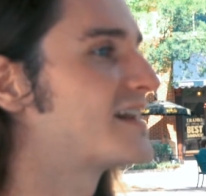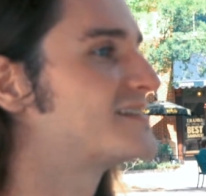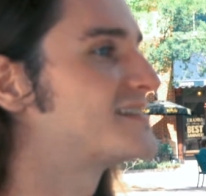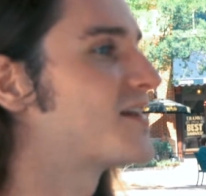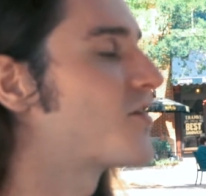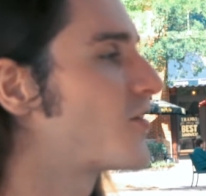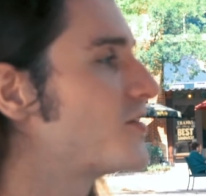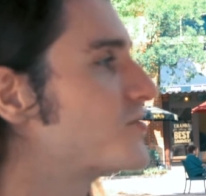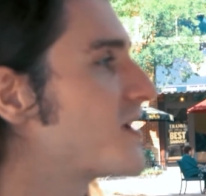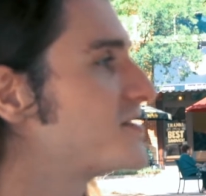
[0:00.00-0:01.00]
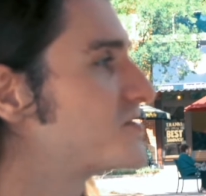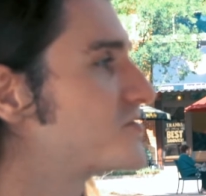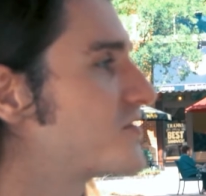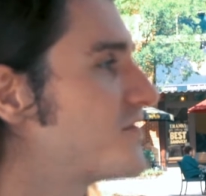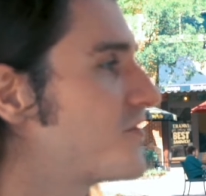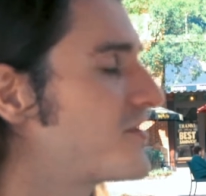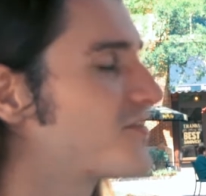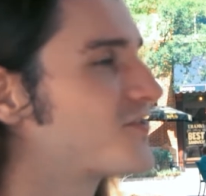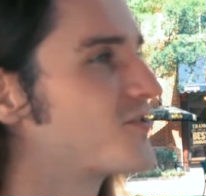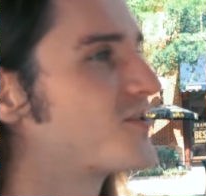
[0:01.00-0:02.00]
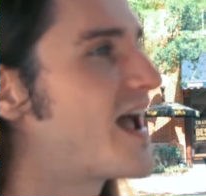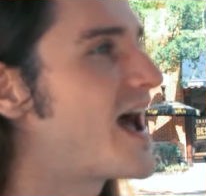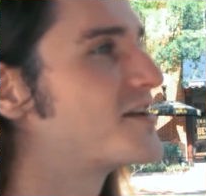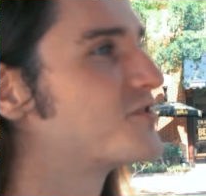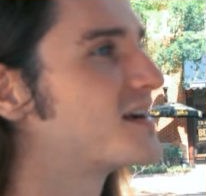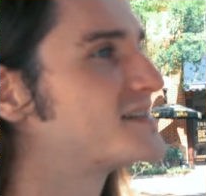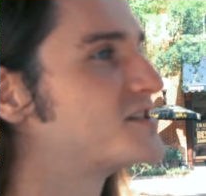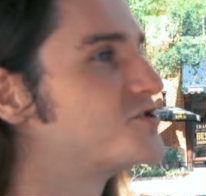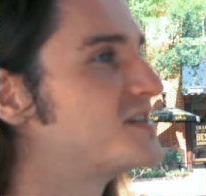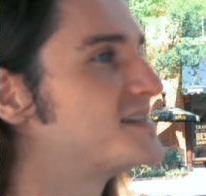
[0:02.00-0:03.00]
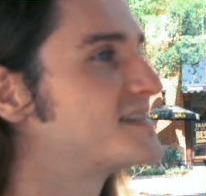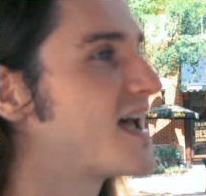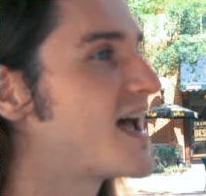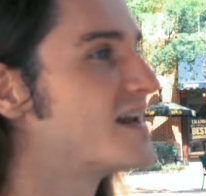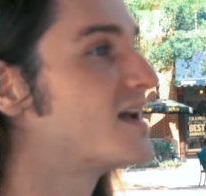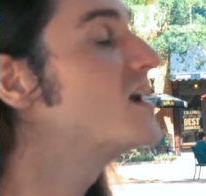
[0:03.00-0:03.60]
said, are you registered to vote at your current address? And she said,